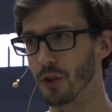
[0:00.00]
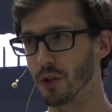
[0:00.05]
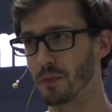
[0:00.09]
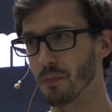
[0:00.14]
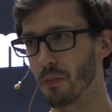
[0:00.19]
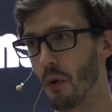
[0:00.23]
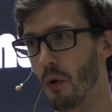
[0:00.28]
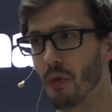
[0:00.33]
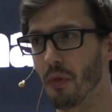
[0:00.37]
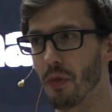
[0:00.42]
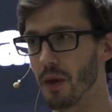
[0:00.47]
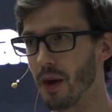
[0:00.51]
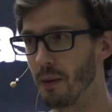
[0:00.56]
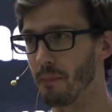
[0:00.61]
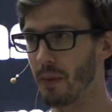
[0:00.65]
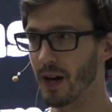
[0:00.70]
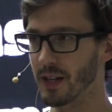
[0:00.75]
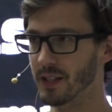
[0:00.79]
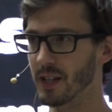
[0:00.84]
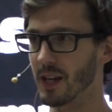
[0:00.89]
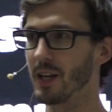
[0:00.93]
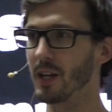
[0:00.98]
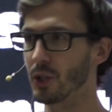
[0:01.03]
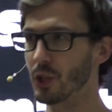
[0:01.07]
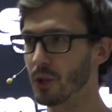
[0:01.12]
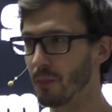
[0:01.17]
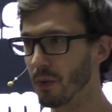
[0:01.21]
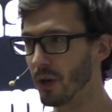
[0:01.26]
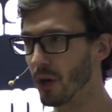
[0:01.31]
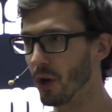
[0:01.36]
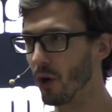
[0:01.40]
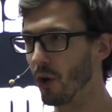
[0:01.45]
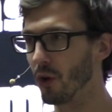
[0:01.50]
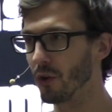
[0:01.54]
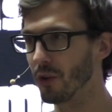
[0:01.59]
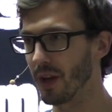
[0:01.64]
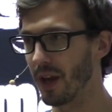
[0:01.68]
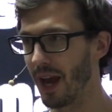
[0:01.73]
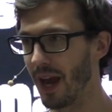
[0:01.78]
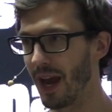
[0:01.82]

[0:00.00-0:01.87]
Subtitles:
is both a master eligible node